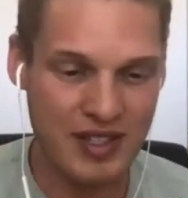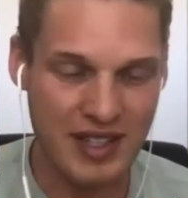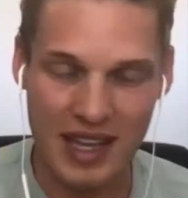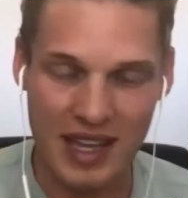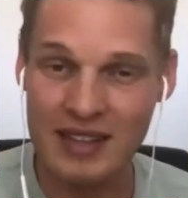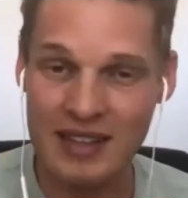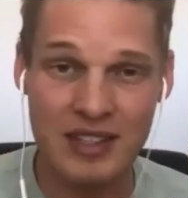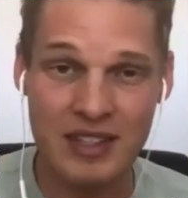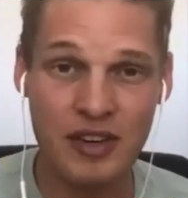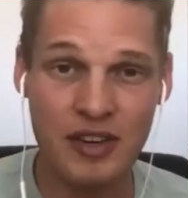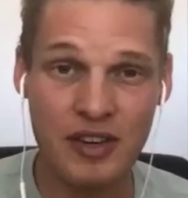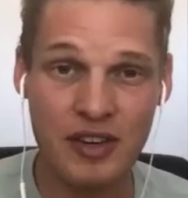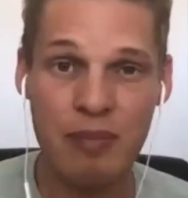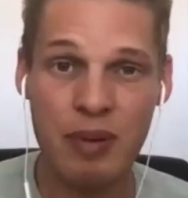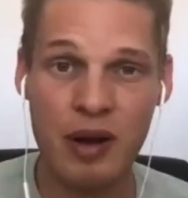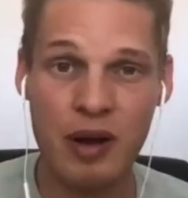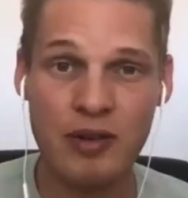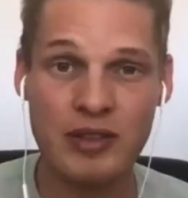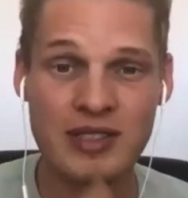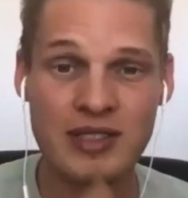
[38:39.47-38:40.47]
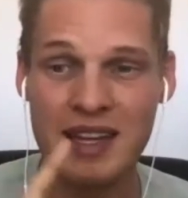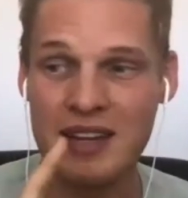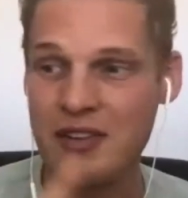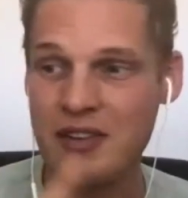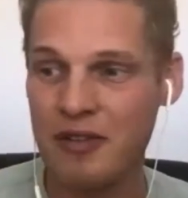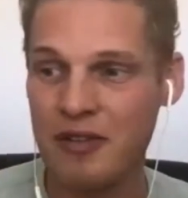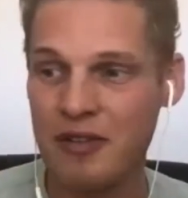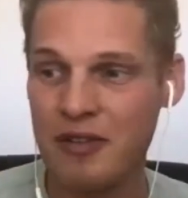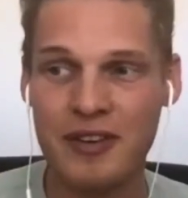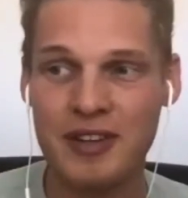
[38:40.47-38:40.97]
Instagram post and your
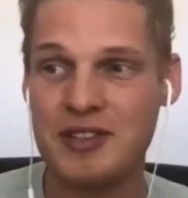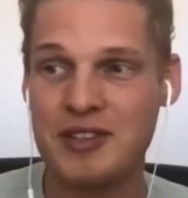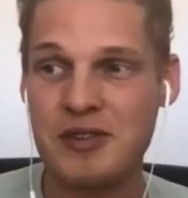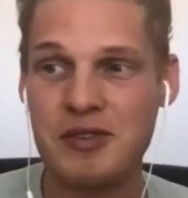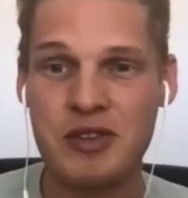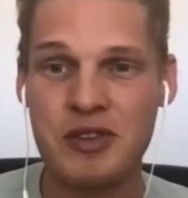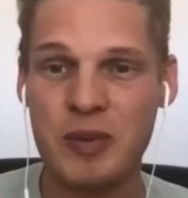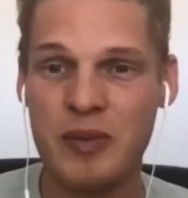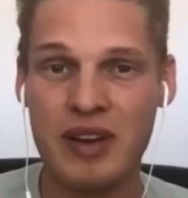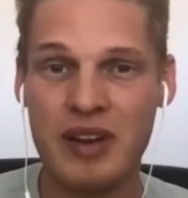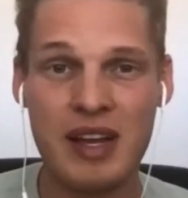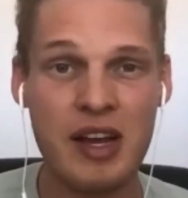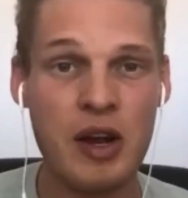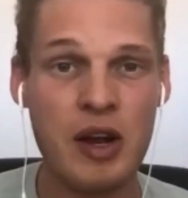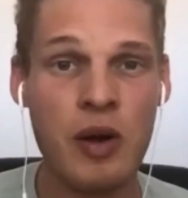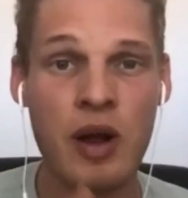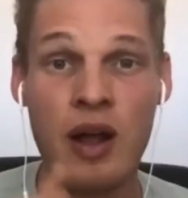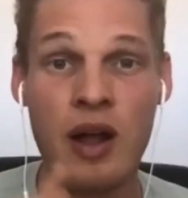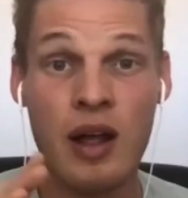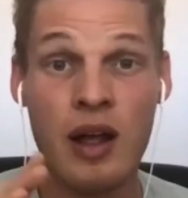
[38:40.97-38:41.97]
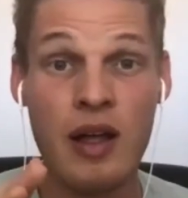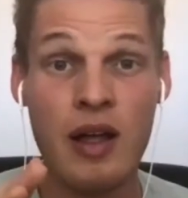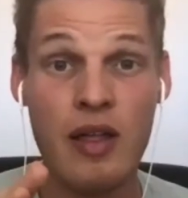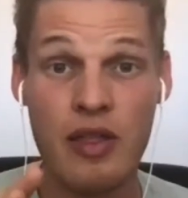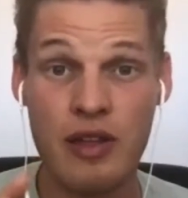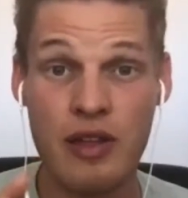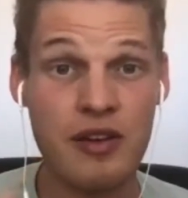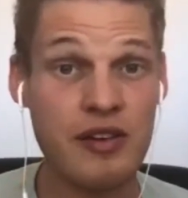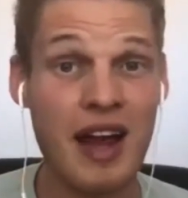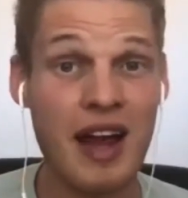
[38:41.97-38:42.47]
first YouTube video,
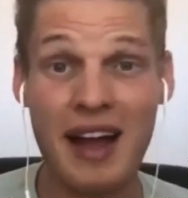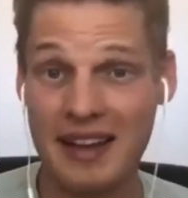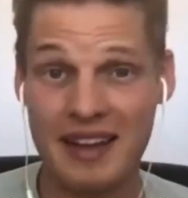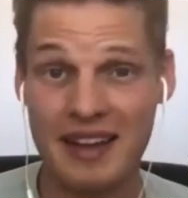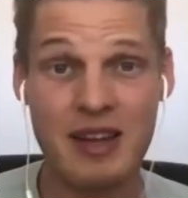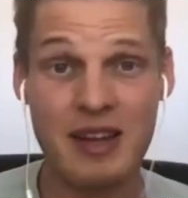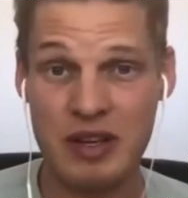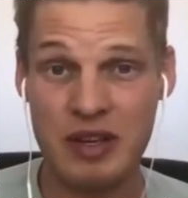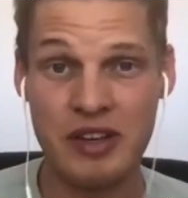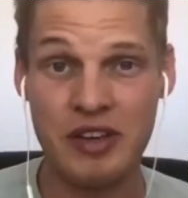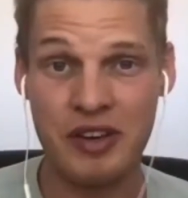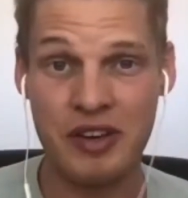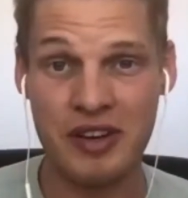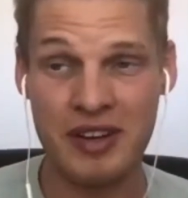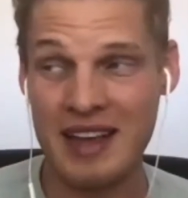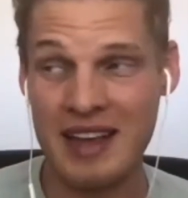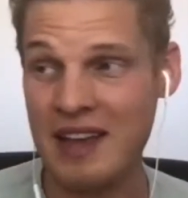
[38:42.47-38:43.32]
they're not going to be good.